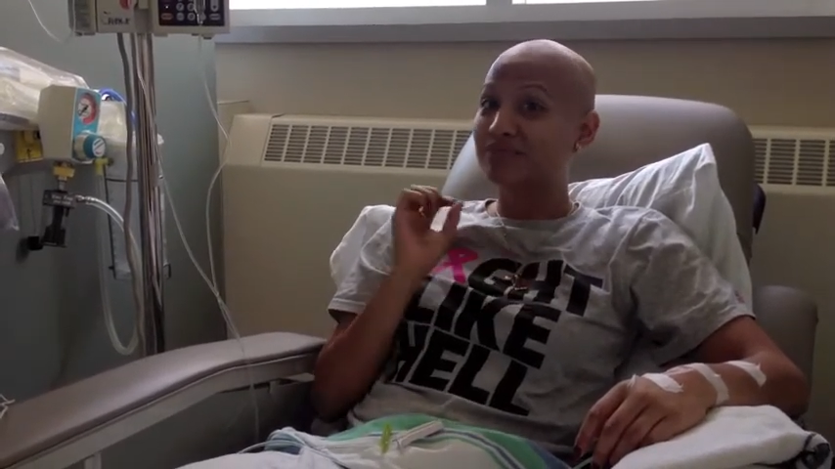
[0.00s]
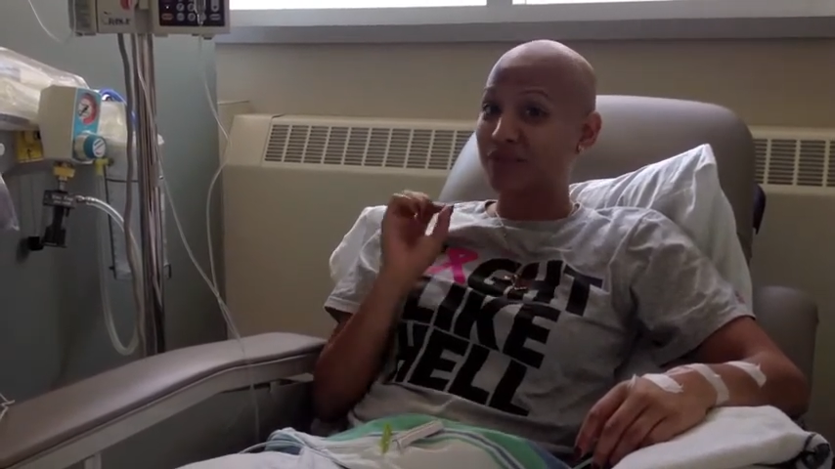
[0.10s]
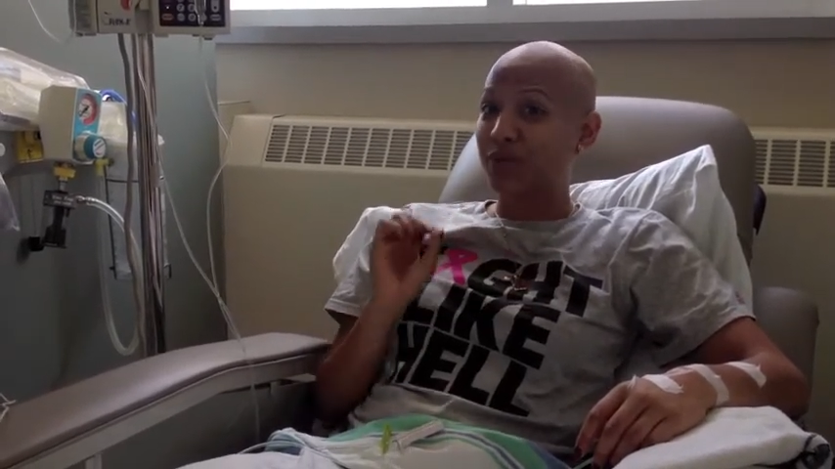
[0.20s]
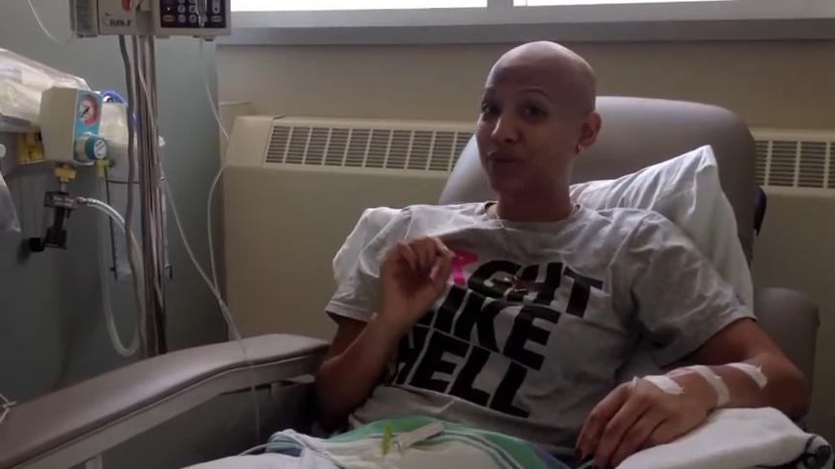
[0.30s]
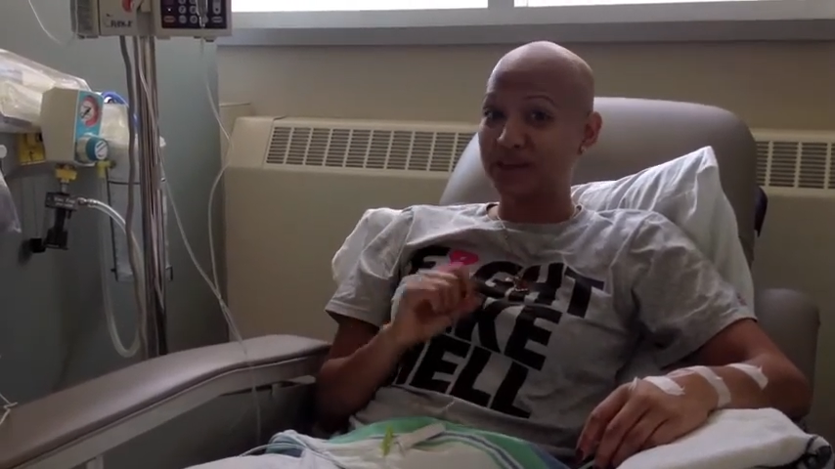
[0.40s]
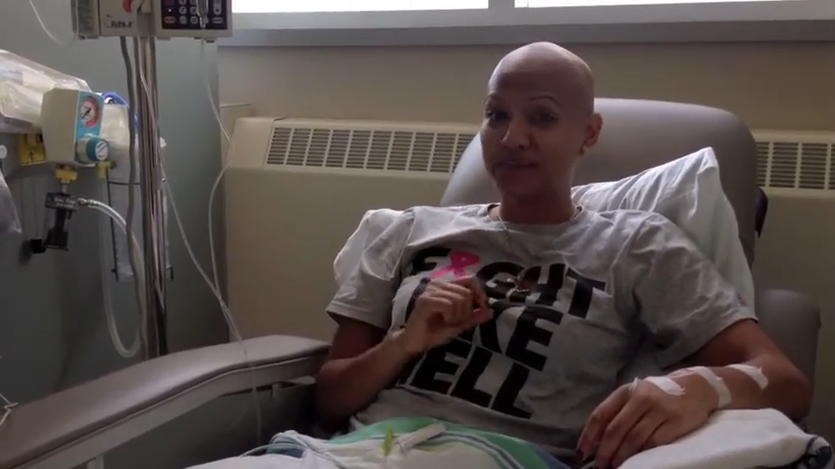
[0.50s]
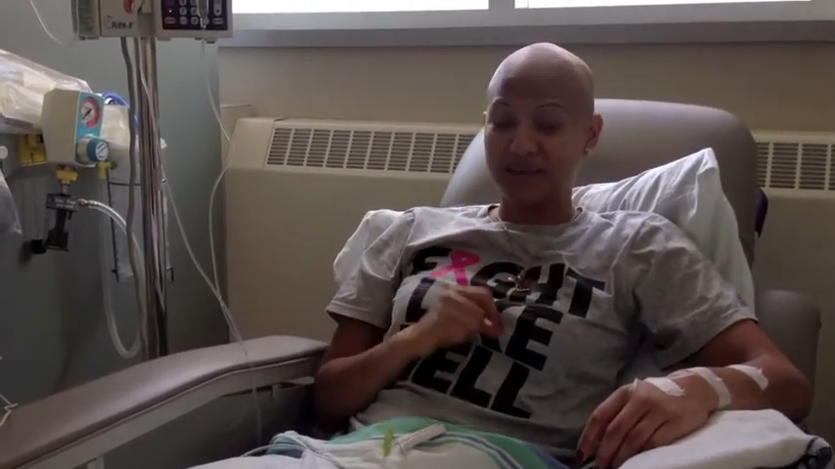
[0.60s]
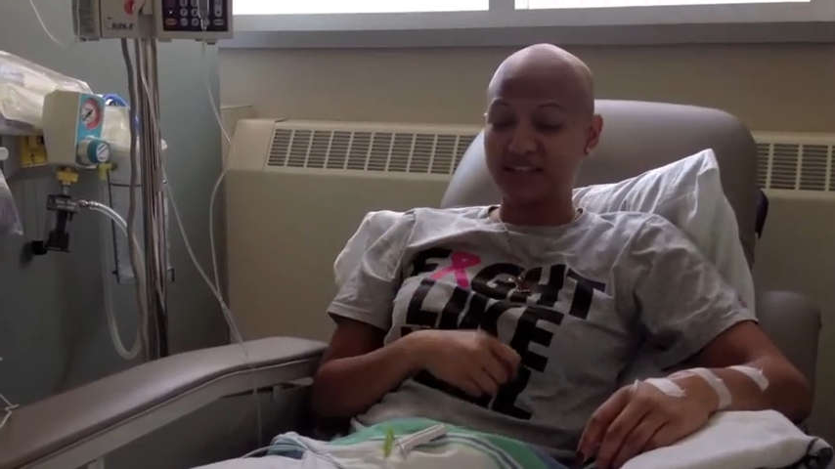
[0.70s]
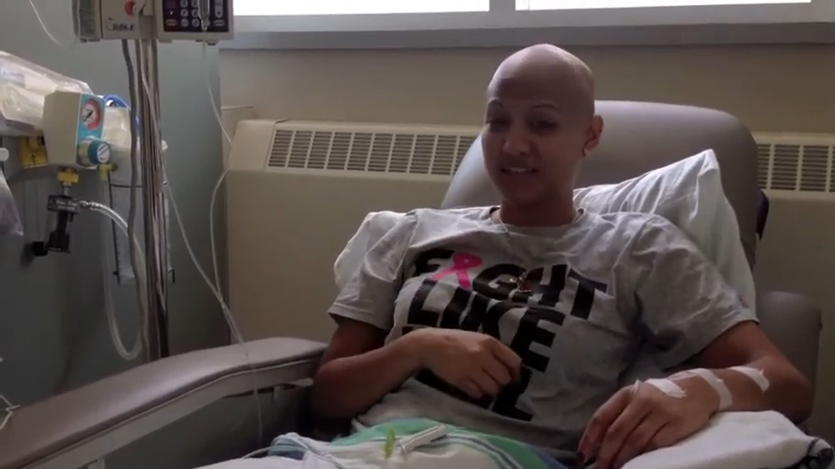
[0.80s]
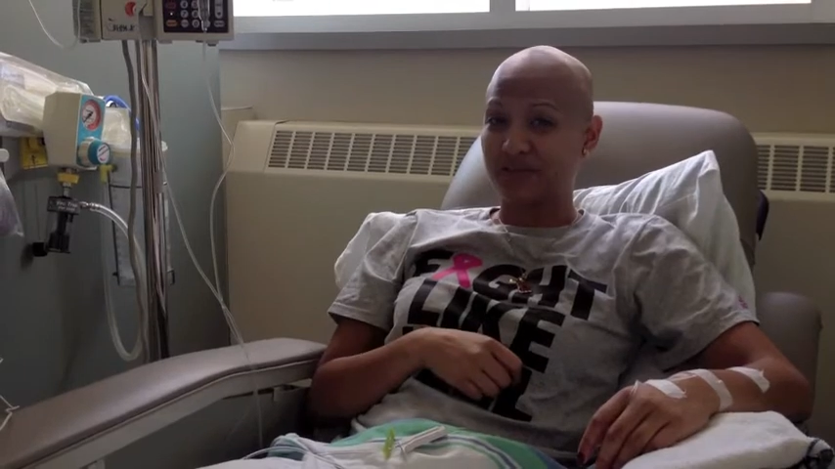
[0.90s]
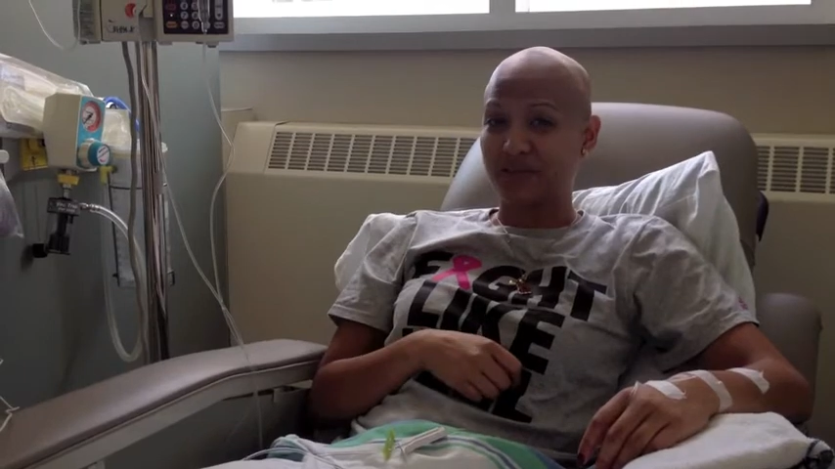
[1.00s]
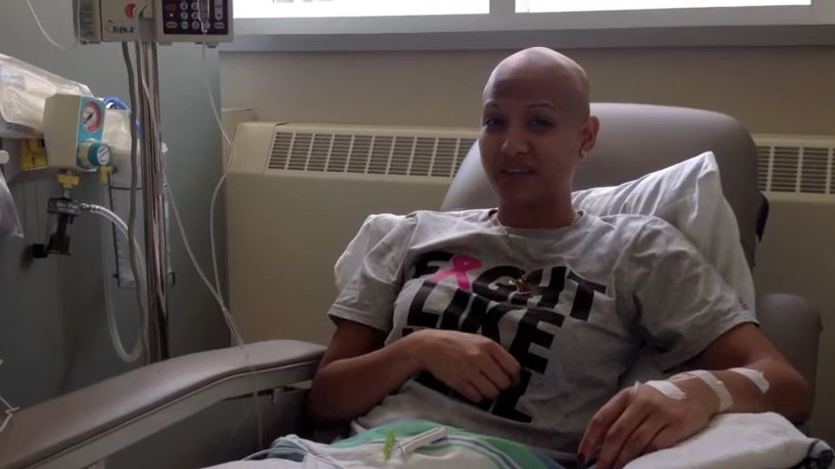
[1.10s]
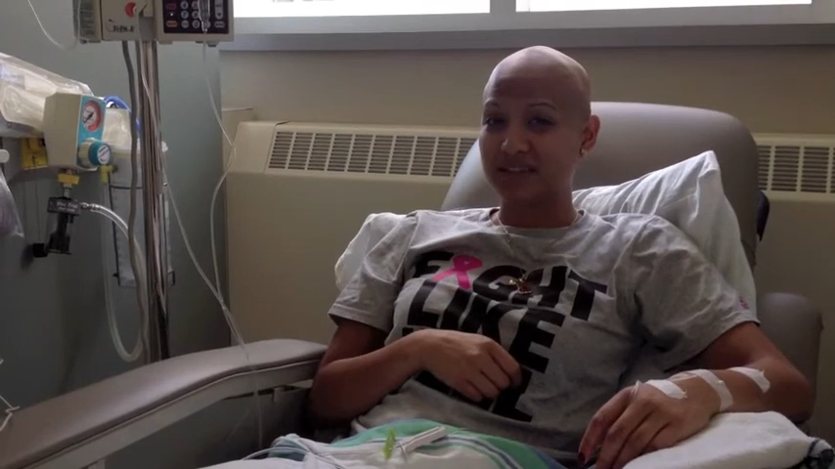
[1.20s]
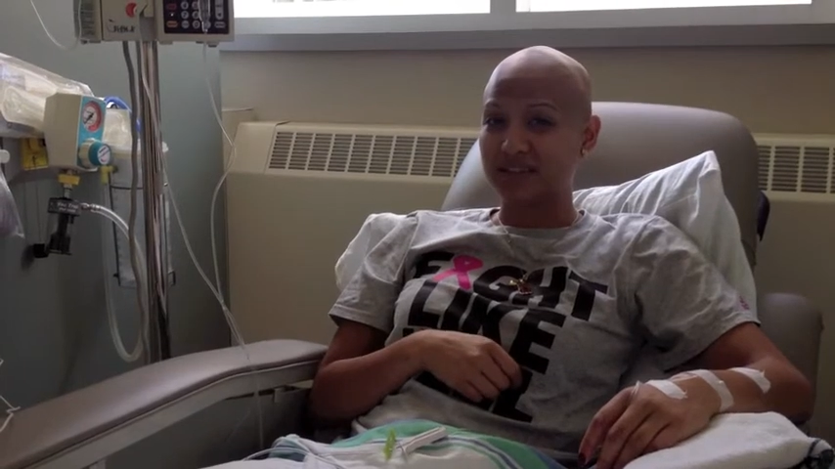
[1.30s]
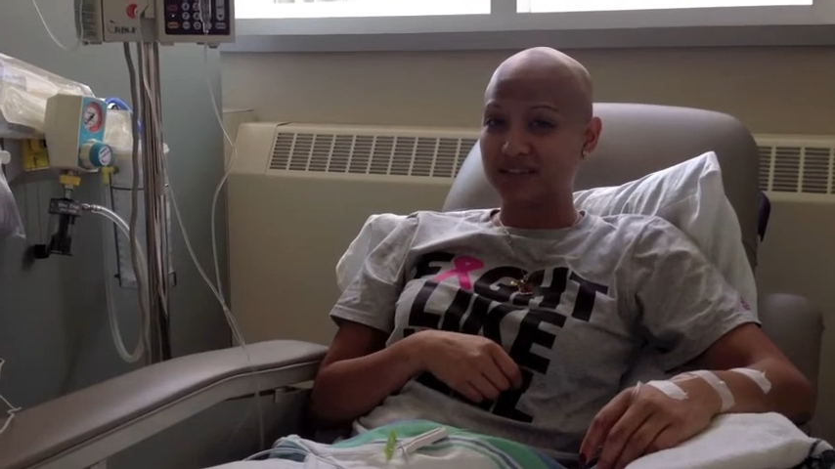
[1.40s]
a really big difference.